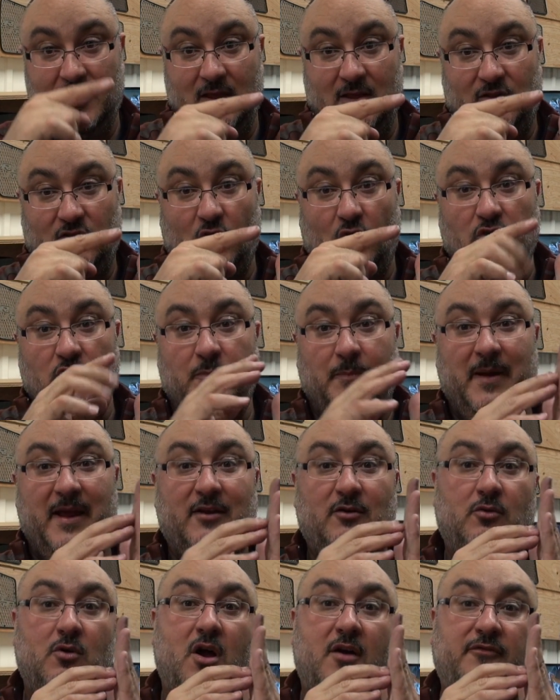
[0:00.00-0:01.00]
So you're
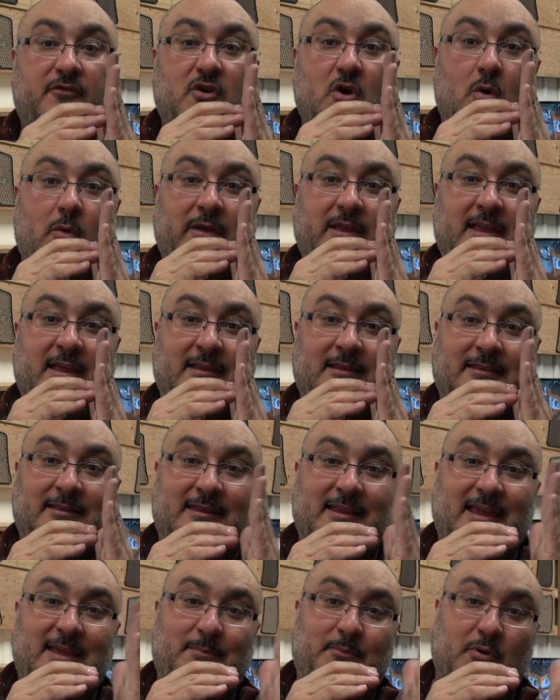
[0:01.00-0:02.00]
better off going in
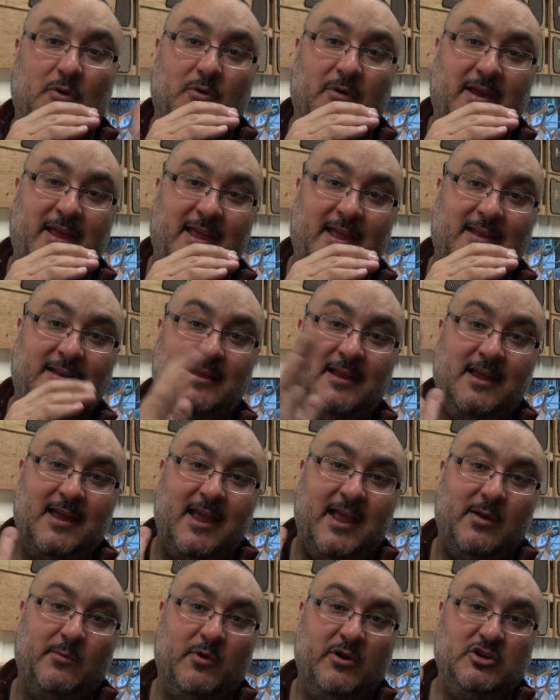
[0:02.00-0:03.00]
deeper in,
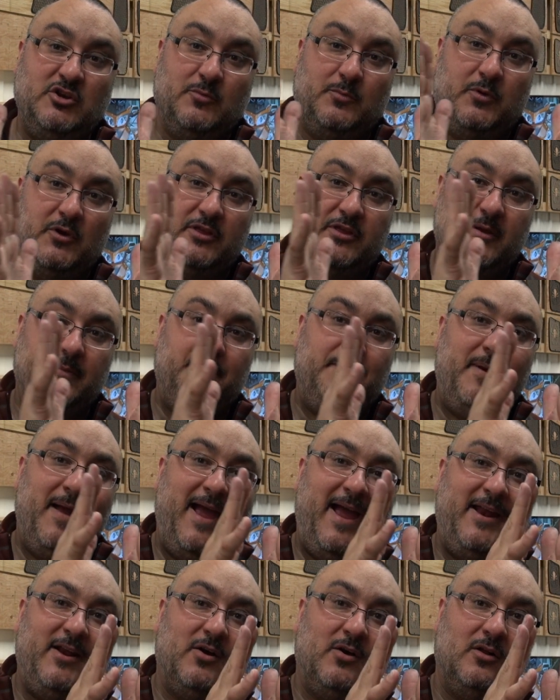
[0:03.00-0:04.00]
and when you put the
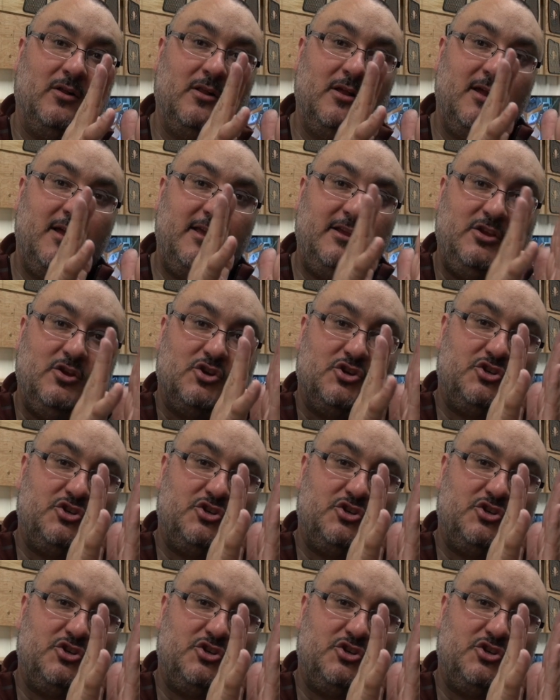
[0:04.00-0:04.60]
panel, you're